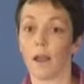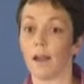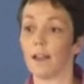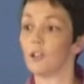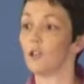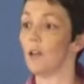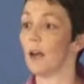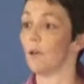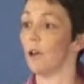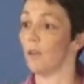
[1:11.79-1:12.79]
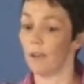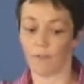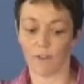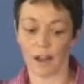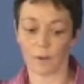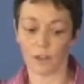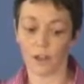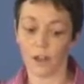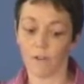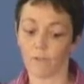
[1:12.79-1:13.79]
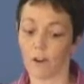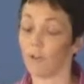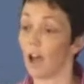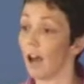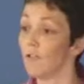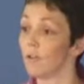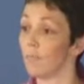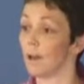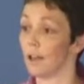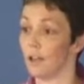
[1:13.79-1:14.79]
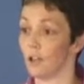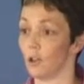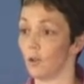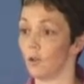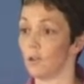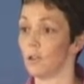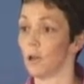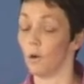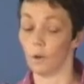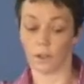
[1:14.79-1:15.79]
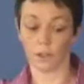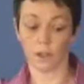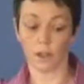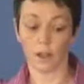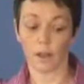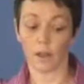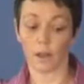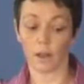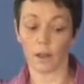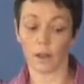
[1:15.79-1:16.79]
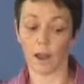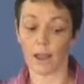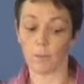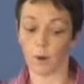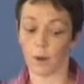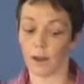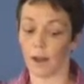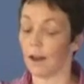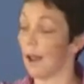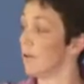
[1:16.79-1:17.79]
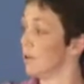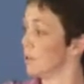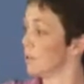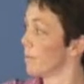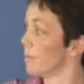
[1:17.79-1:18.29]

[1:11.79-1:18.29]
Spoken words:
And as you now know, they found for every 100 medication orders that there are 8.9 errors.